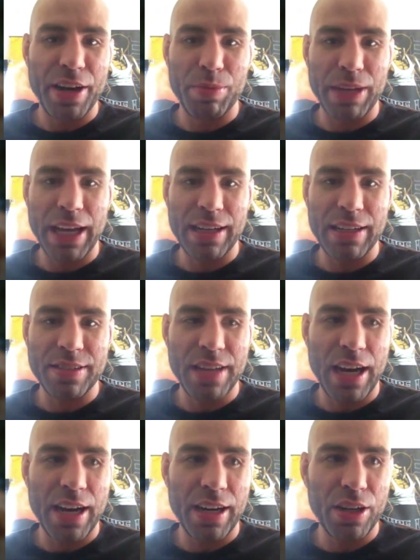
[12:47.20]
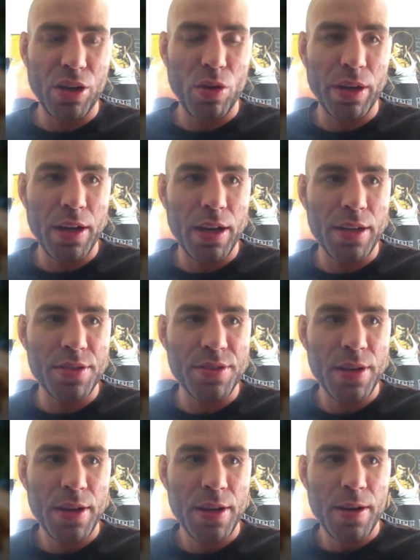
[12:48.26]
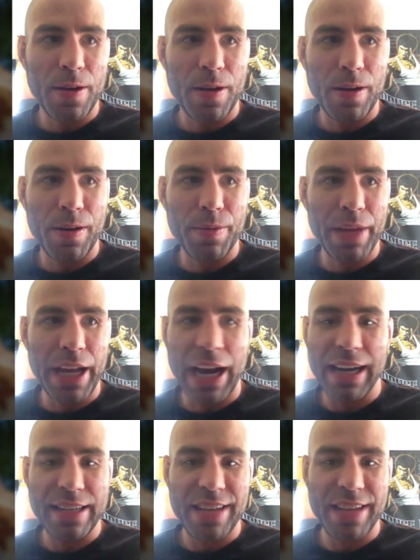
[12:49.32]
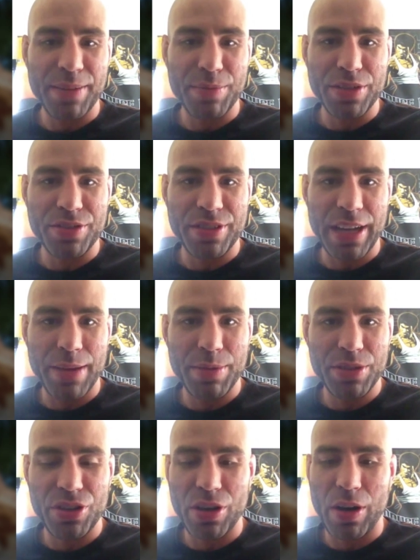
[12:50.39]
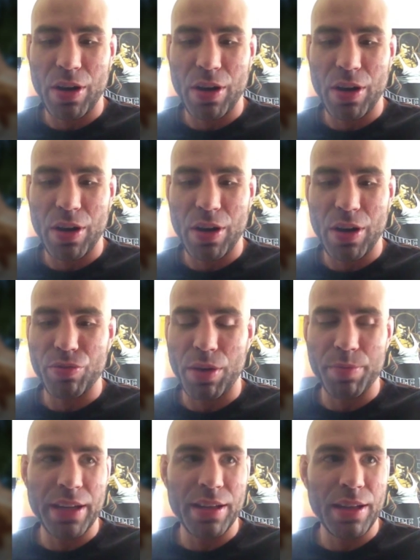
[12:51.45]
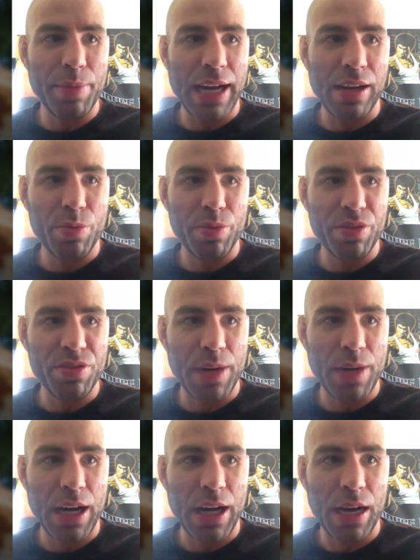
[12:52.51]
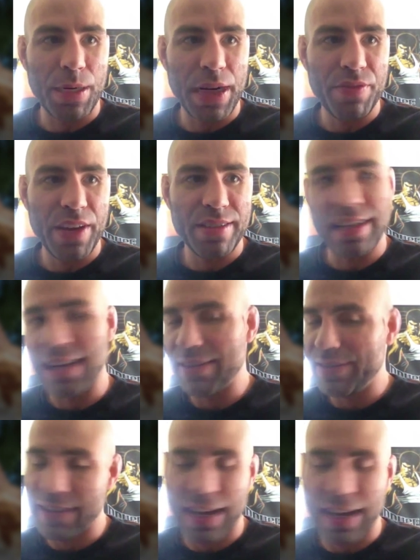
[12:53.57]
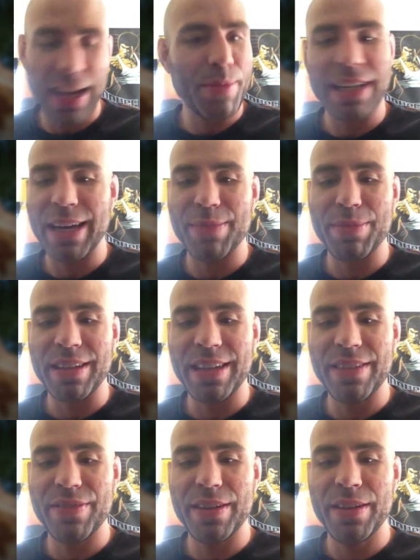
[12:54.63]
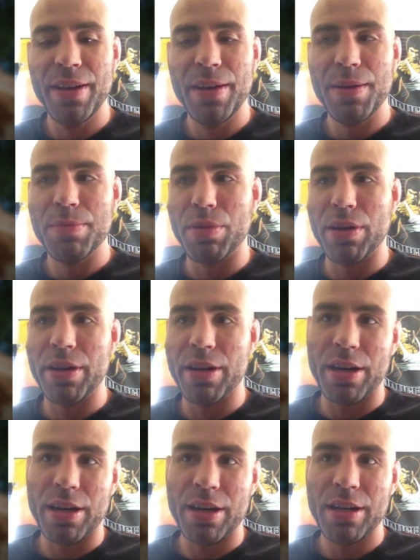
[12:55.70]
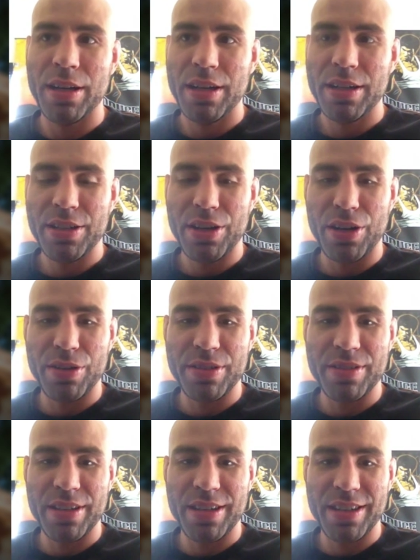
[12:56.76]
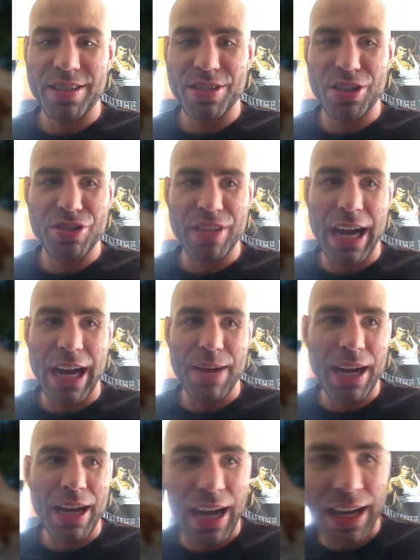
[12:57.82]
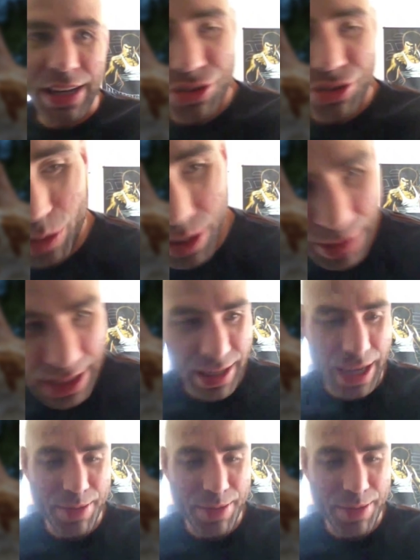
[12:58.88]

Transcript: ended up getting excited and going nuts. And I didn't take much damage. I stood immediately back up with a smile on my face, like, damn, I can't believe it. But it's a good time. I enjoyed my